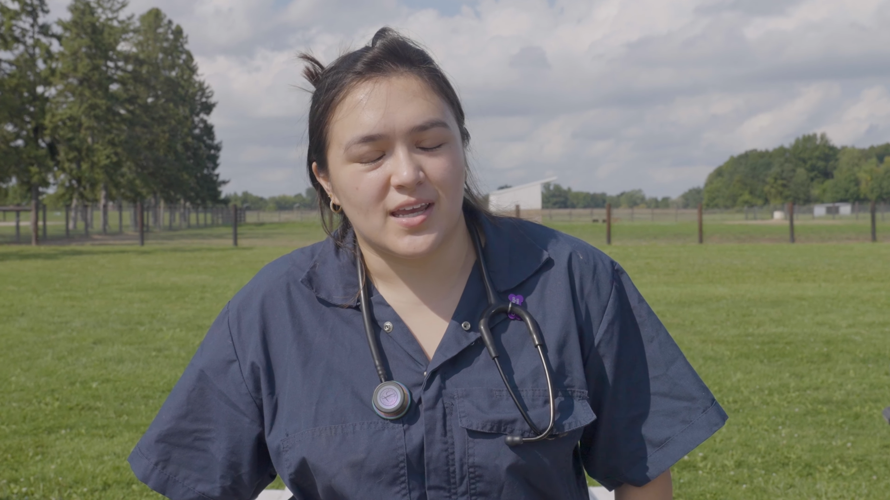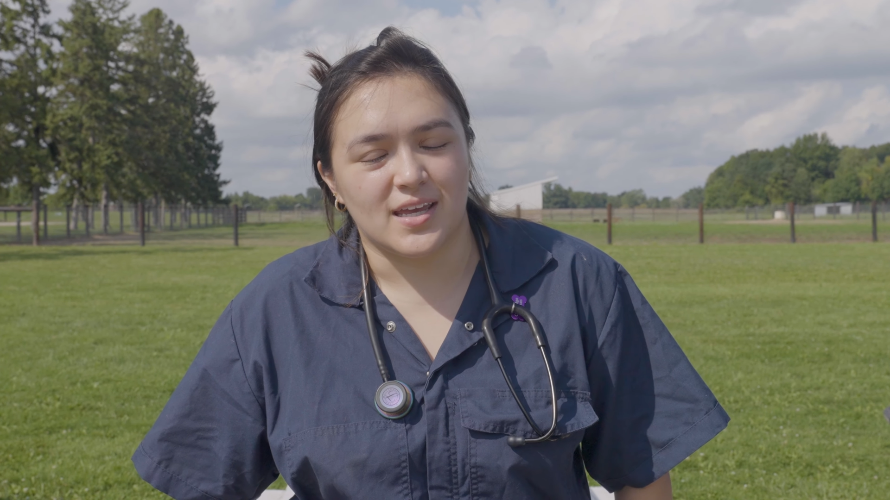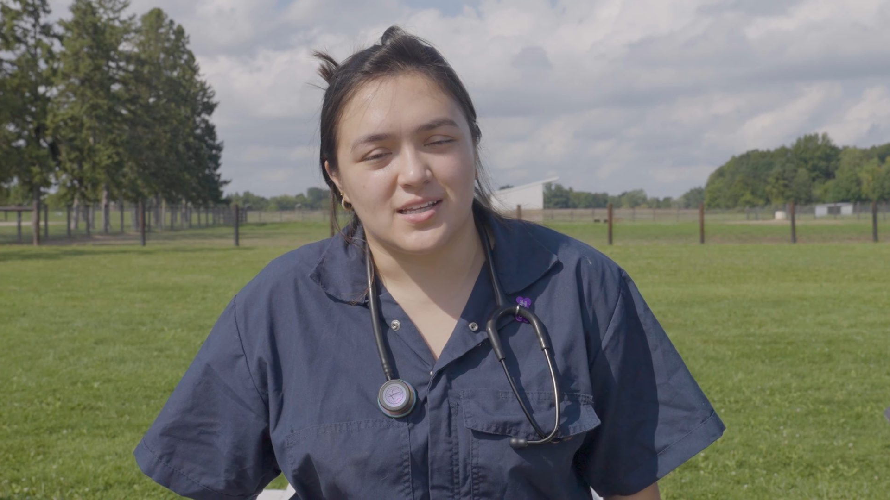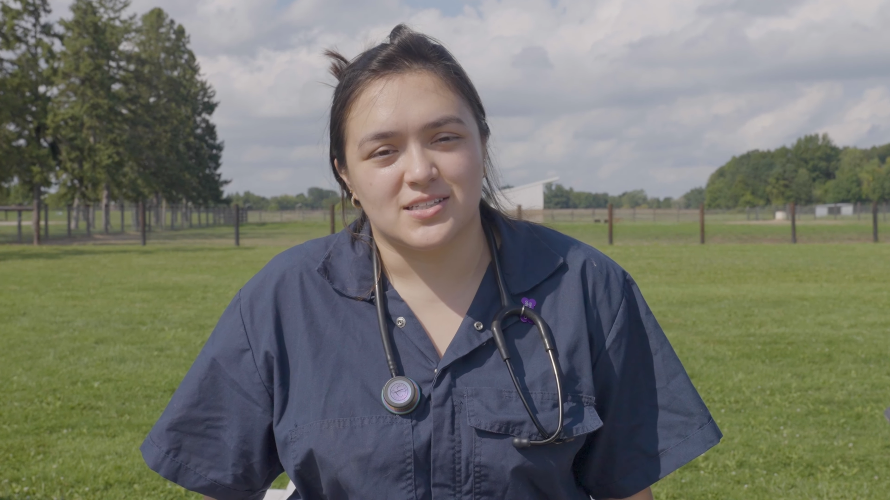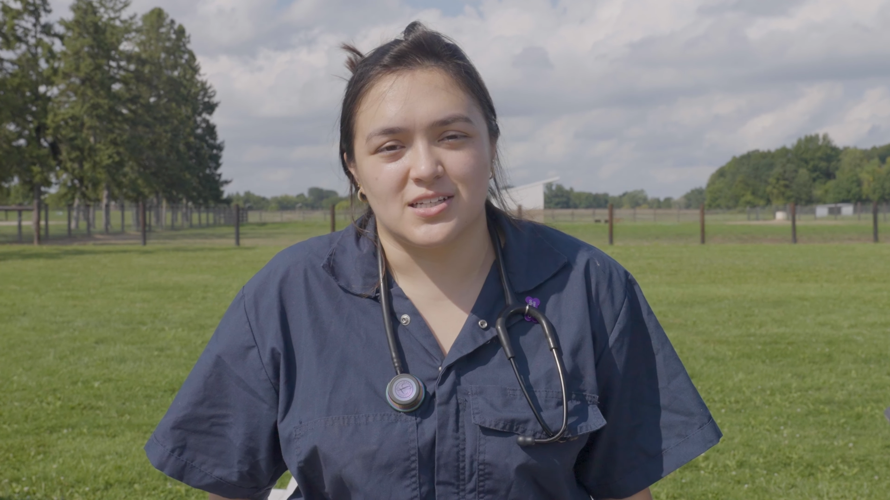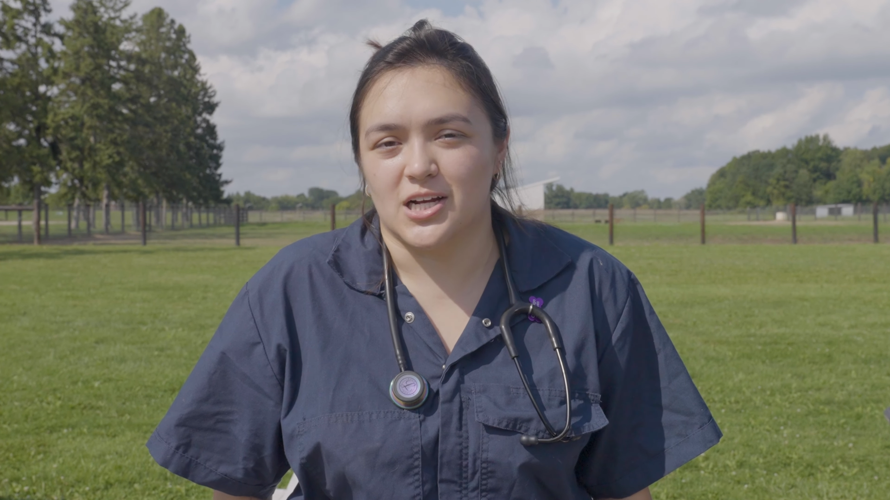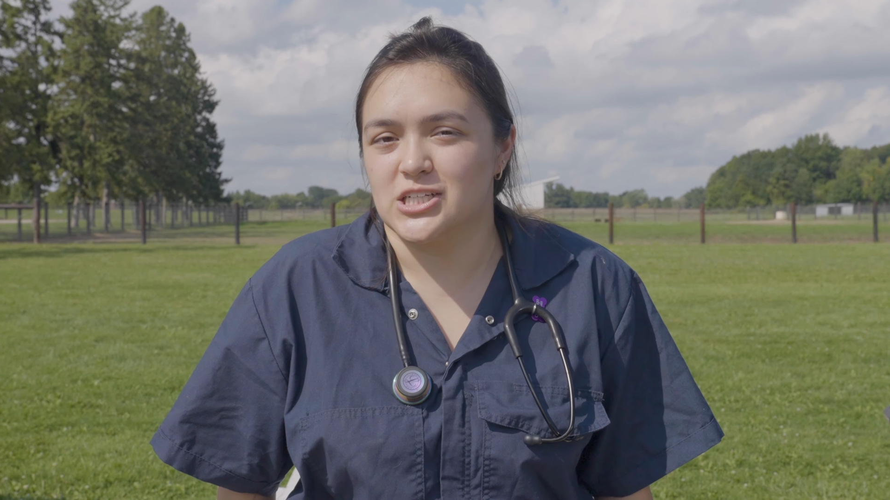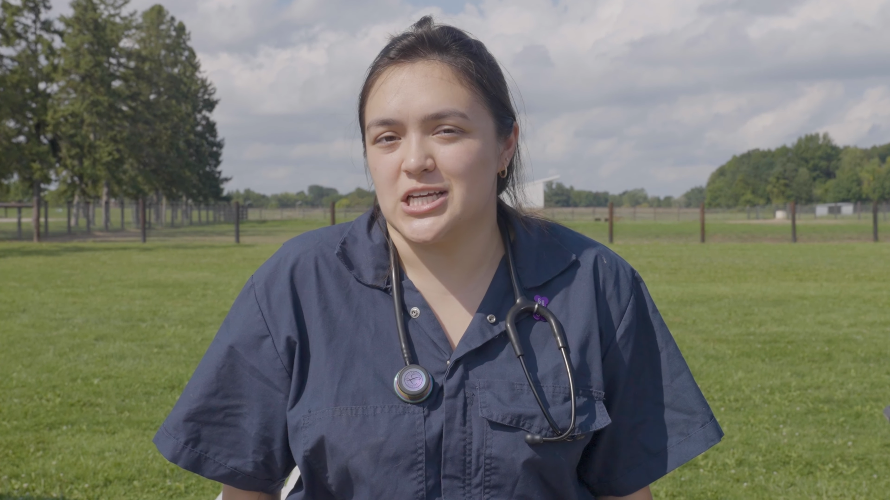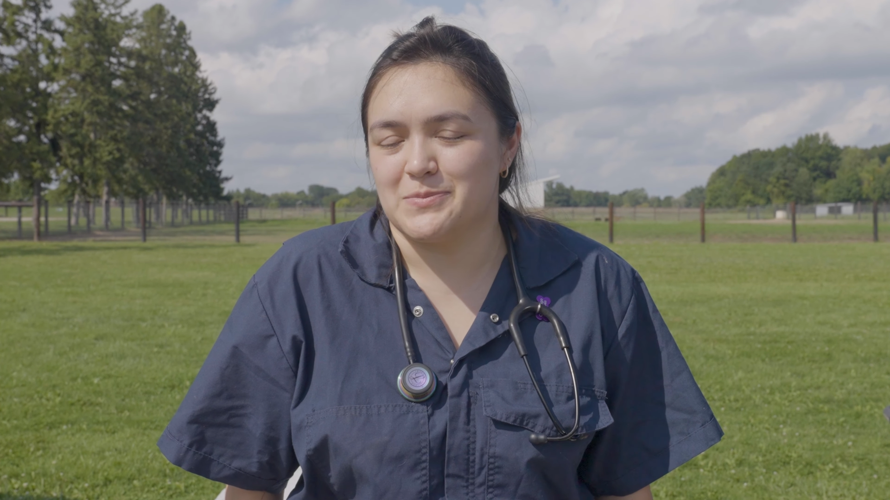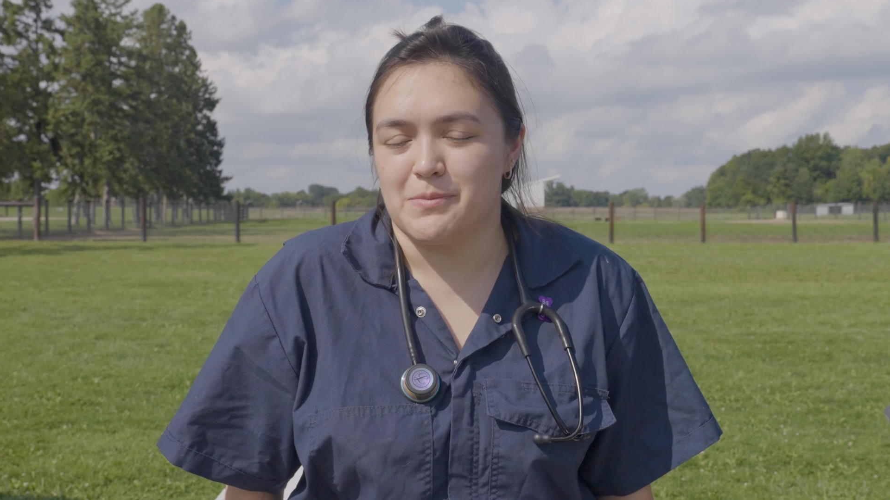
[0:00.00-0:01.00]
into large
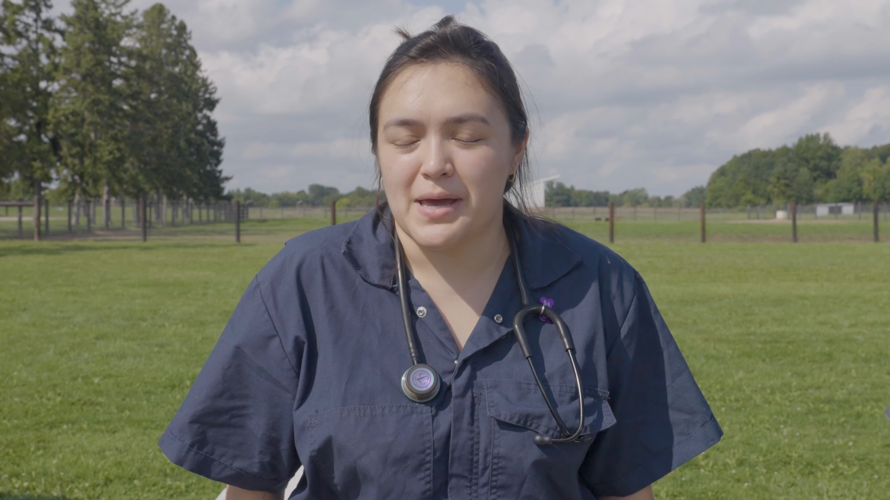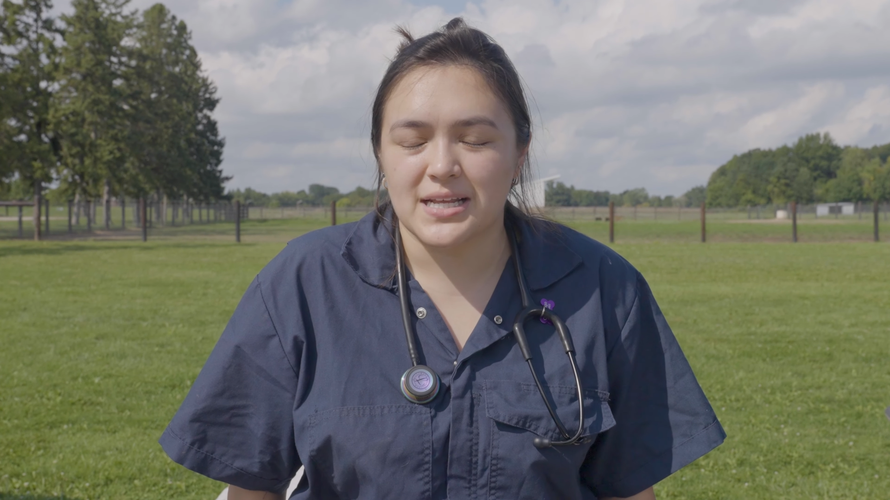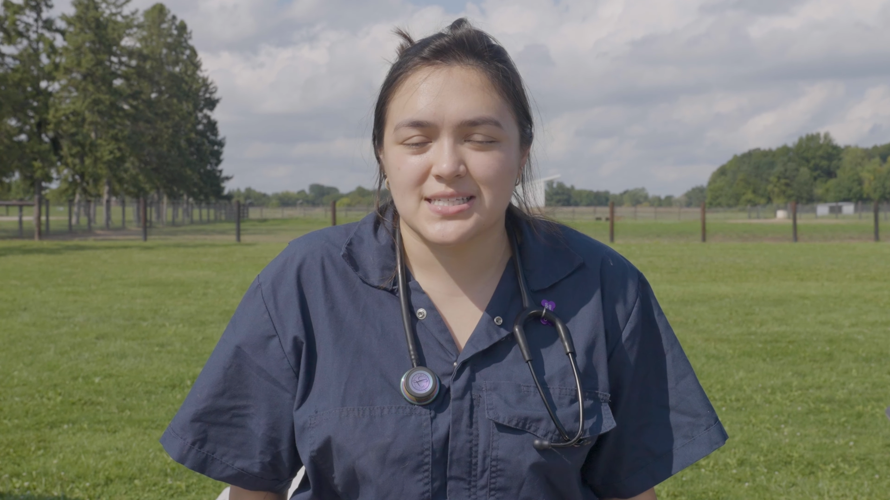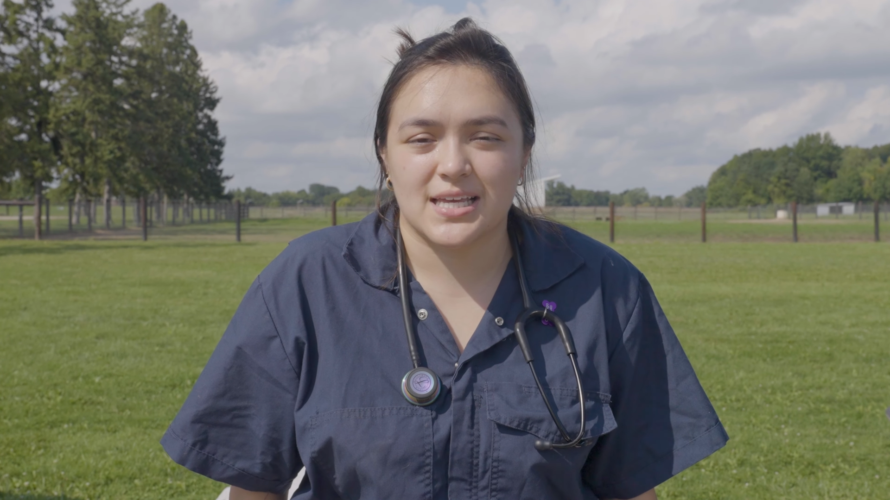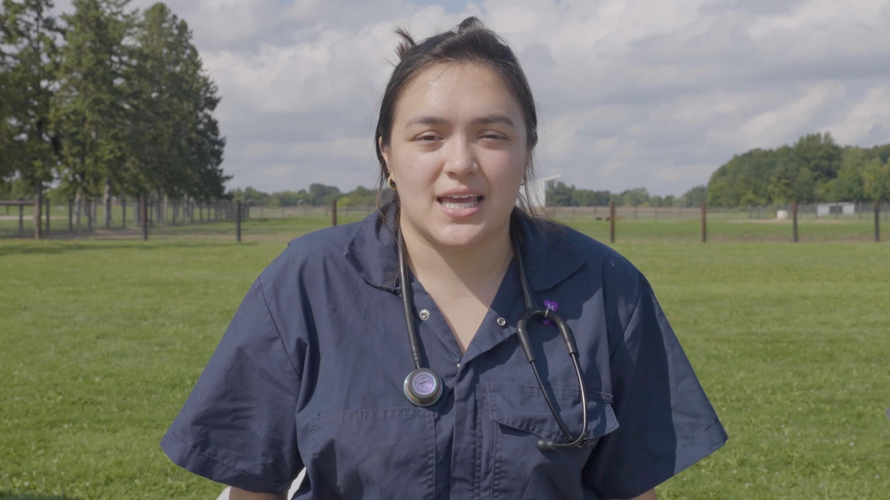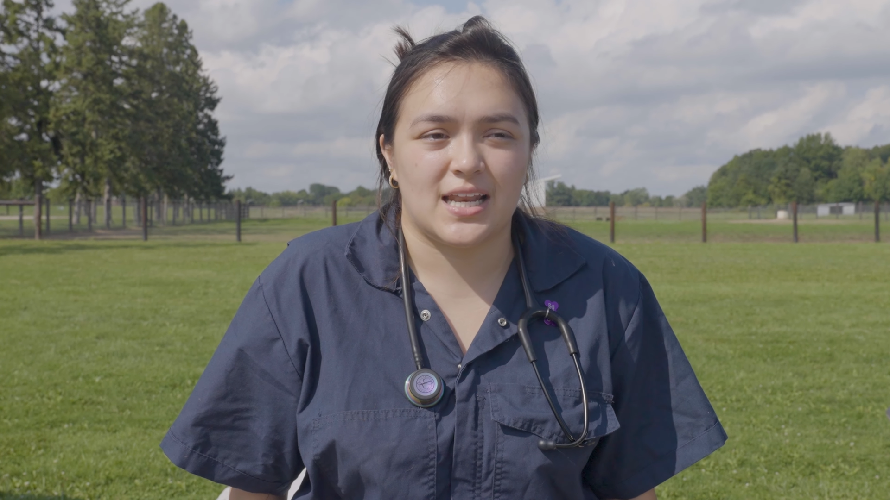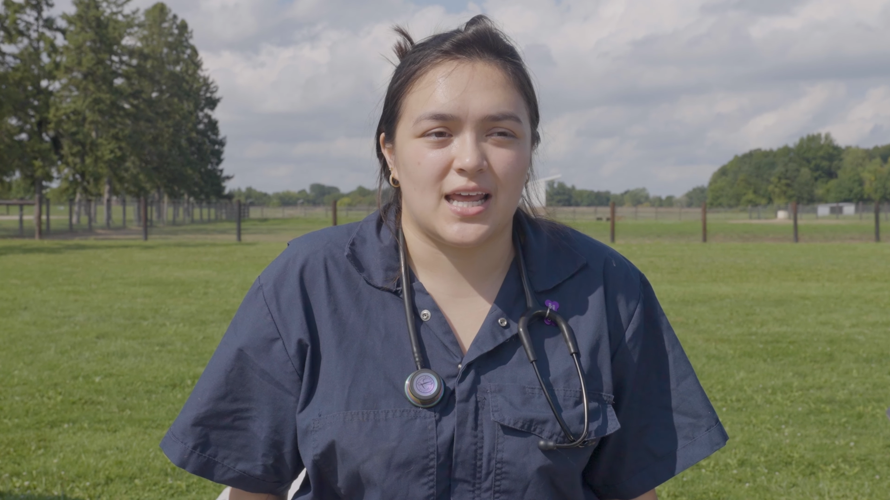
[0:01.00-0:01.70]
animal medicine,